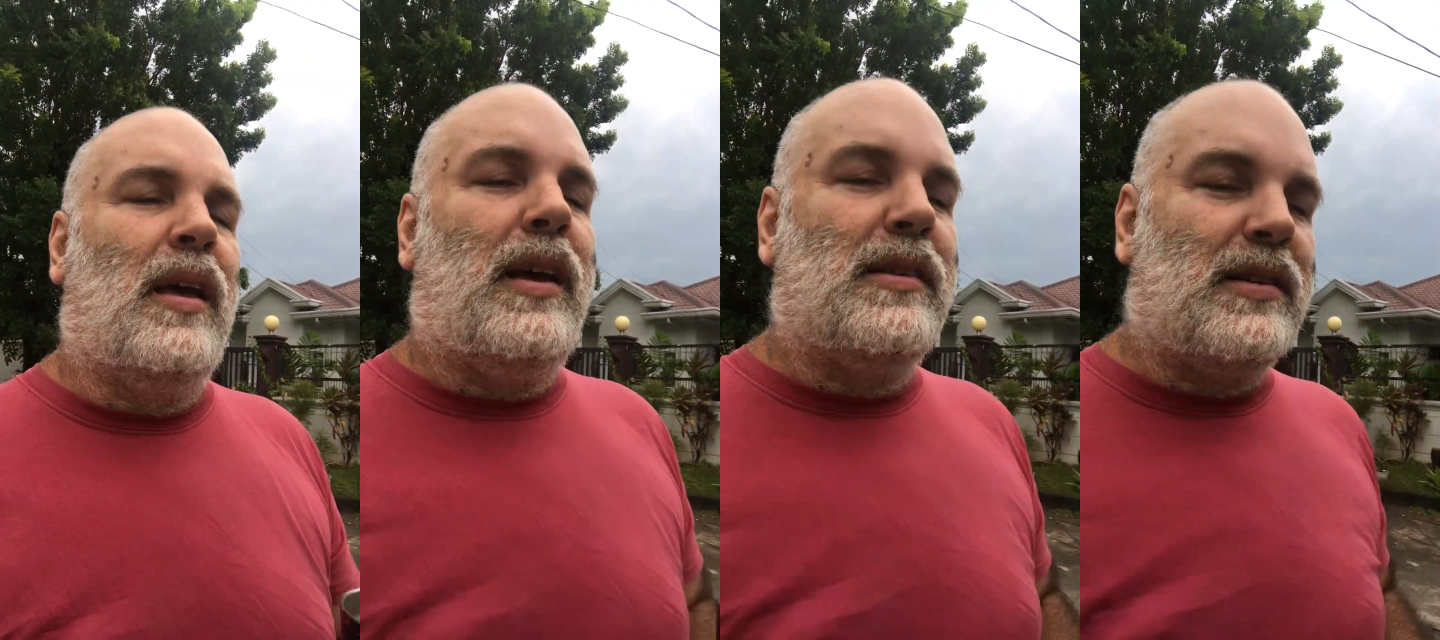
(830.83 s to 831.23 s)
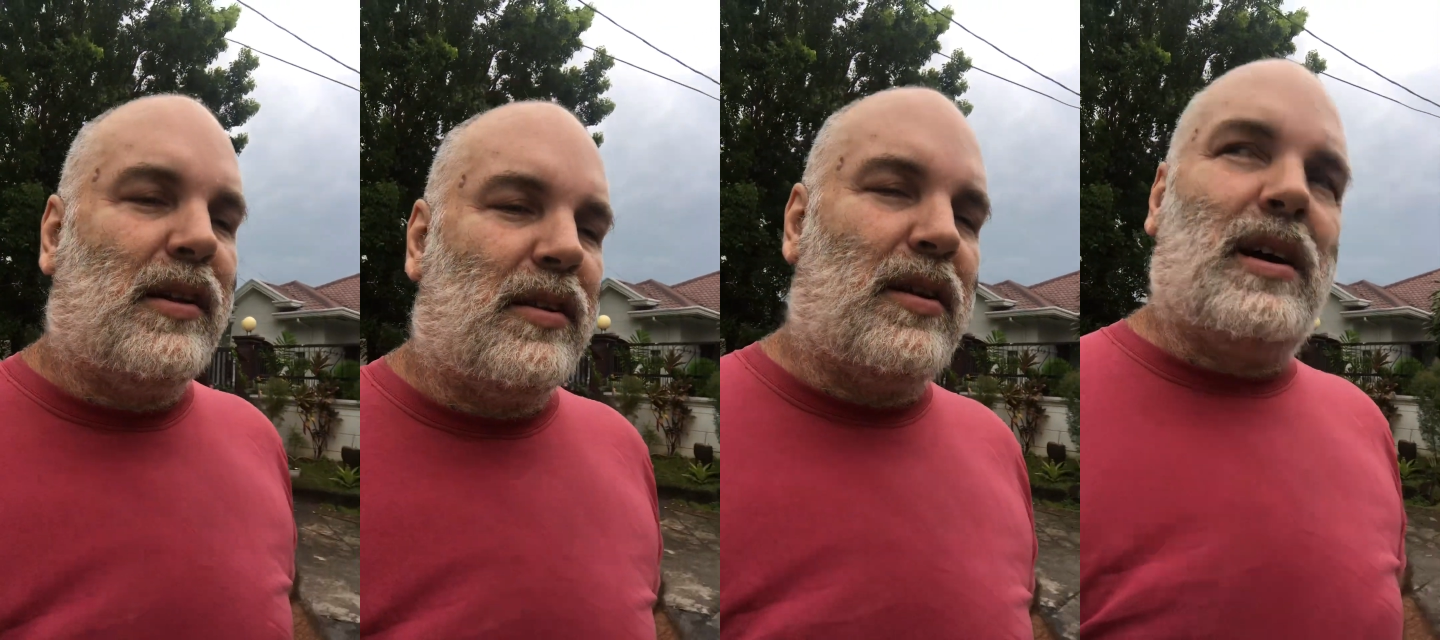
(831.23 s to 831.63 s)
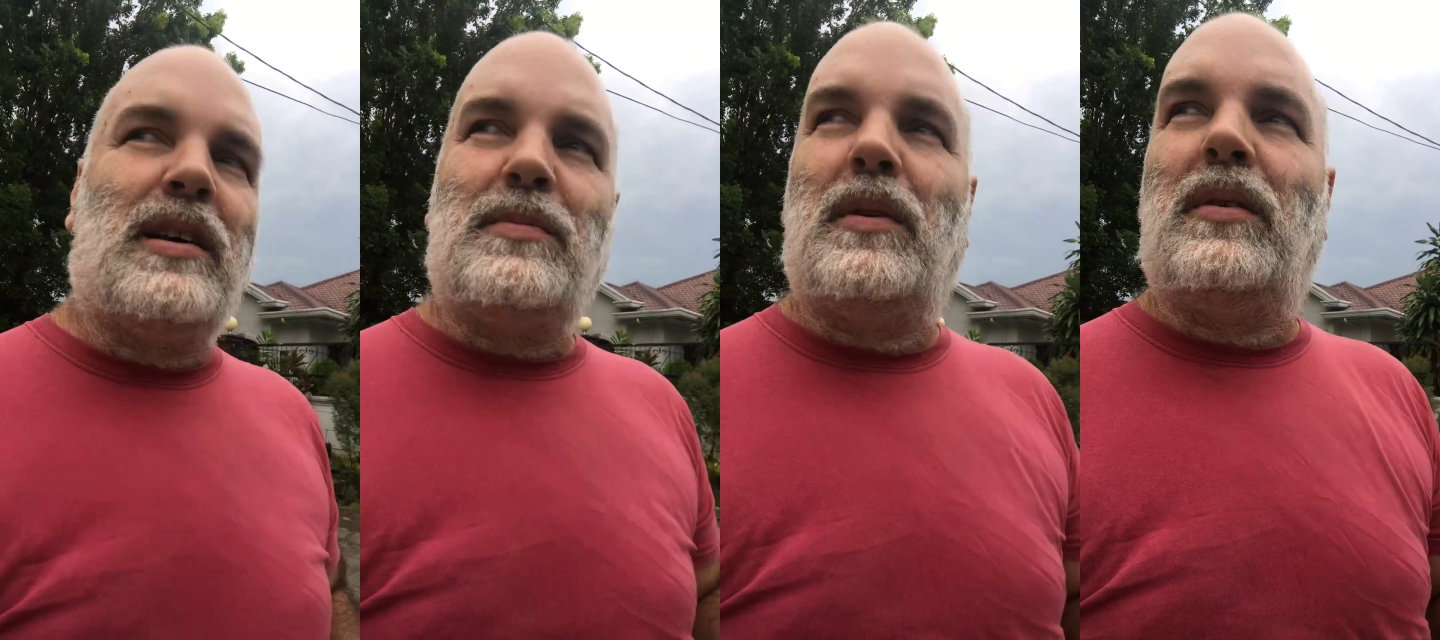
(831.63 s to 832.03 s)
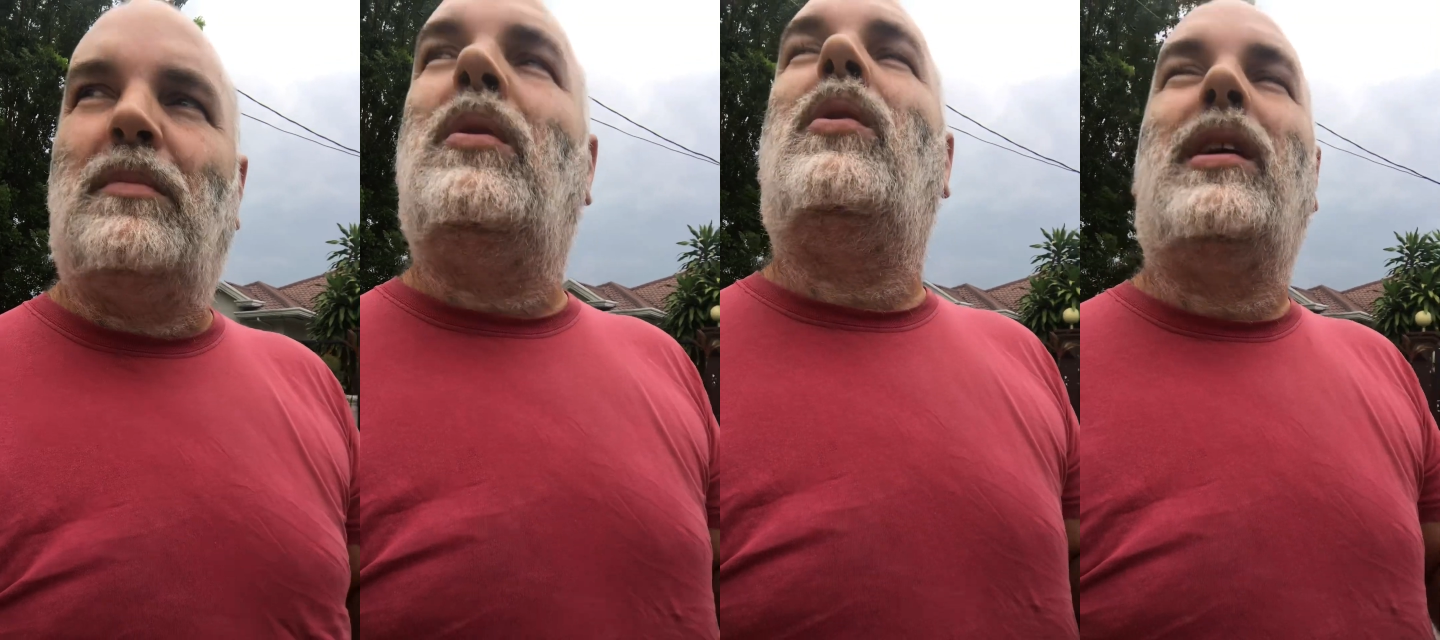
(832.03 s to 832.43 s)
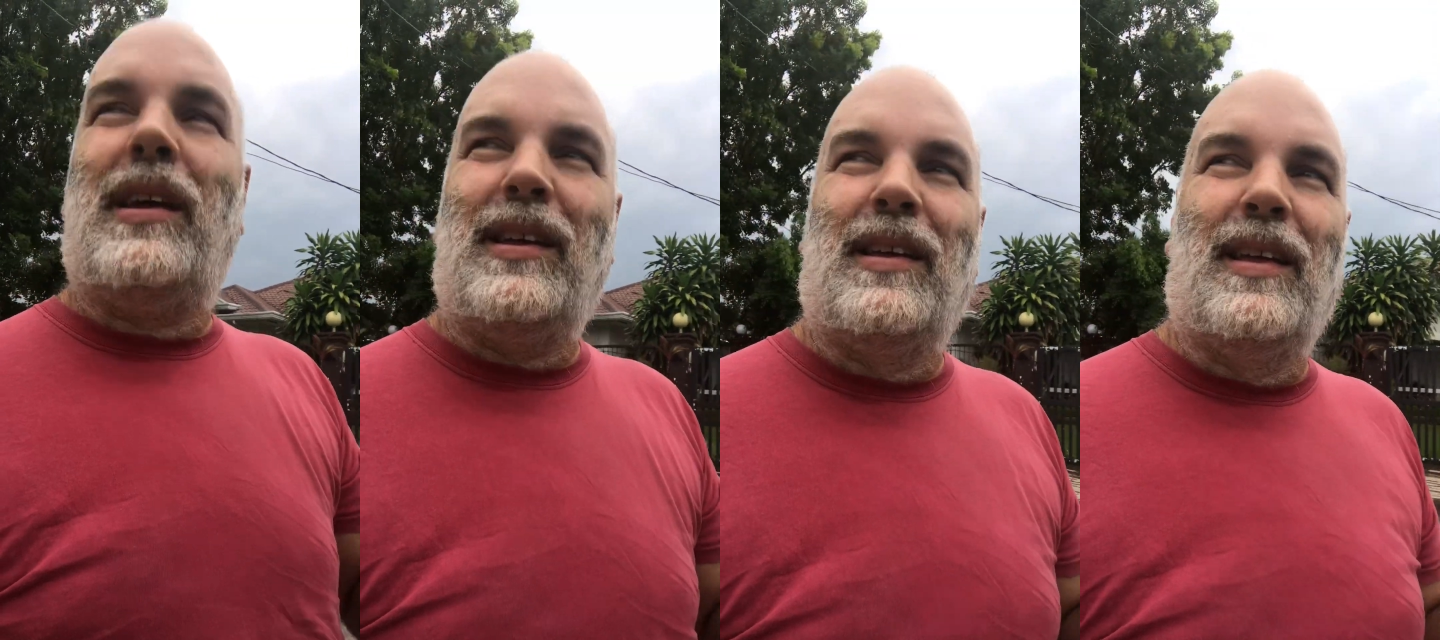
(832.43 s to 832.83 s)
as another hospital. Morning.